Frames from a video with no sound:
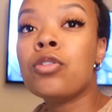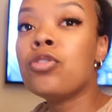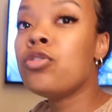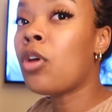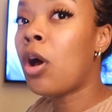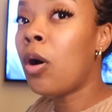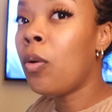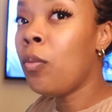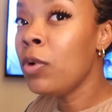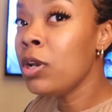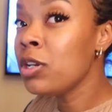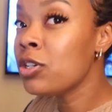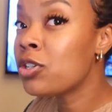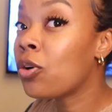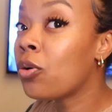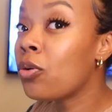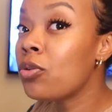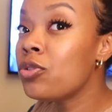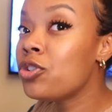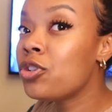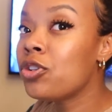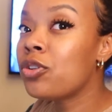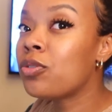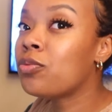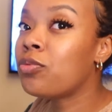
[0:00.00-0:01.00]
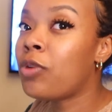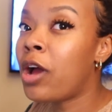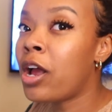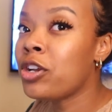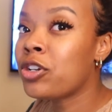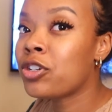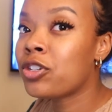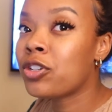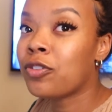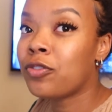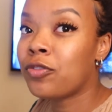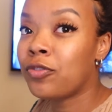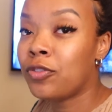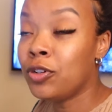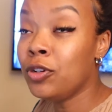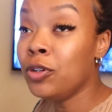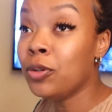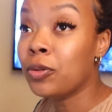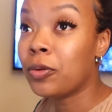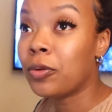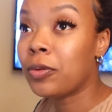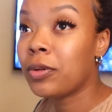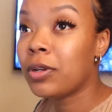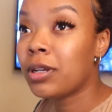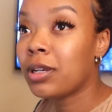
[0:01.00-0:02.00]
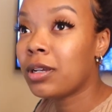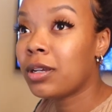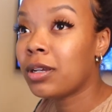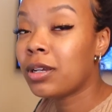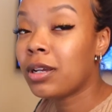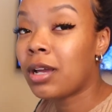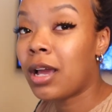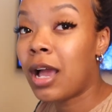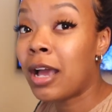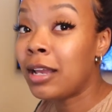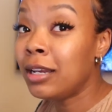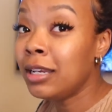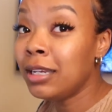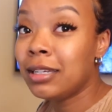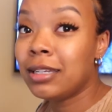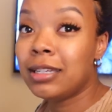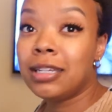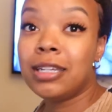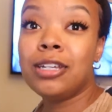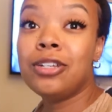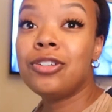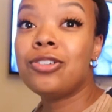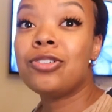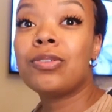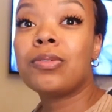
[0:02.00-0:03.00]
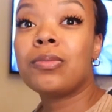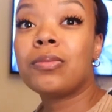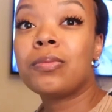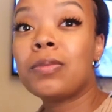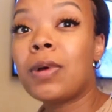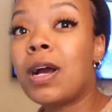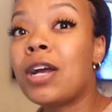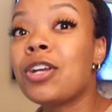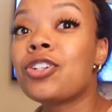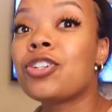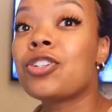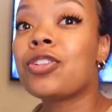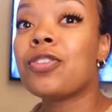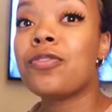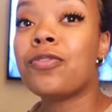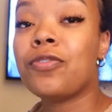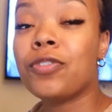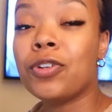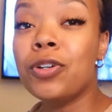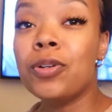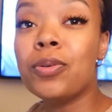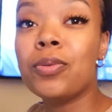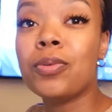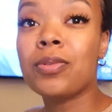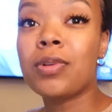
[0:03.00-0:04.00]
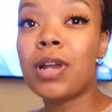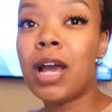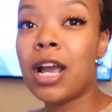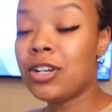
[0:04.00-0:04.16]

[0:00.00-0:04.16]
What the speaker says: No one told you to rush the food. I didn't need you to rush the food.